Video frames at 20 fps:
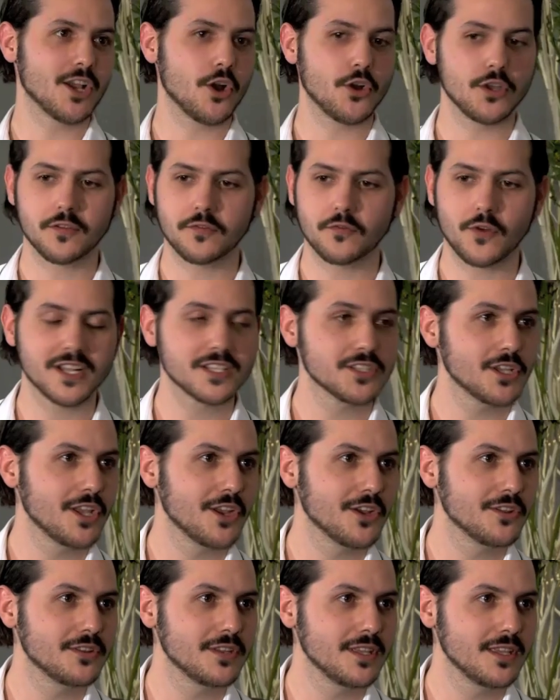saying, oh, your friends are
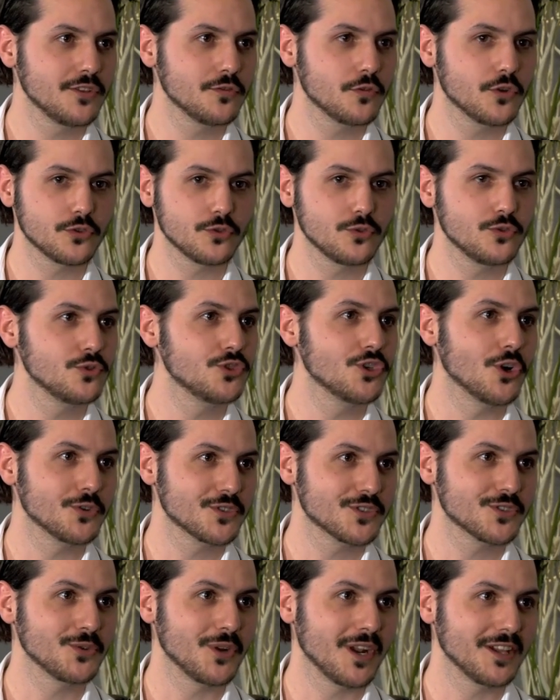here, you've got to do
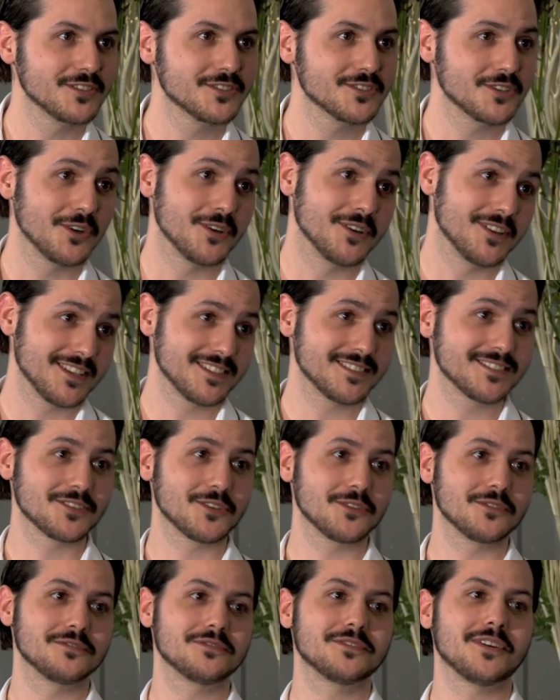jokes tonight. So that's
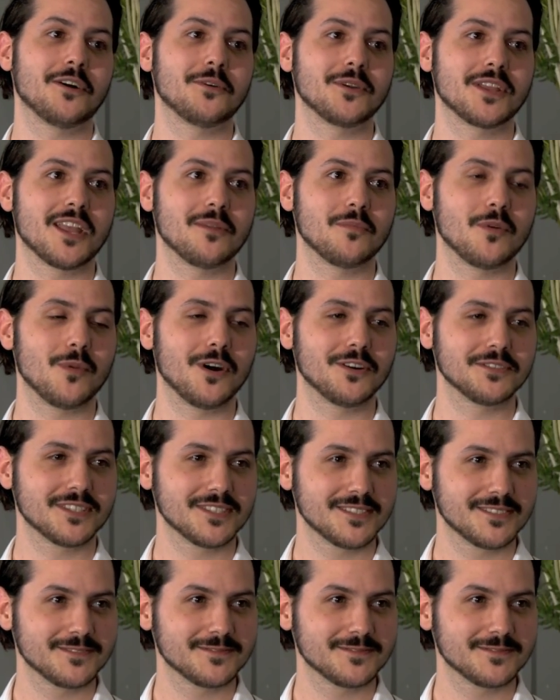sort of how it came about.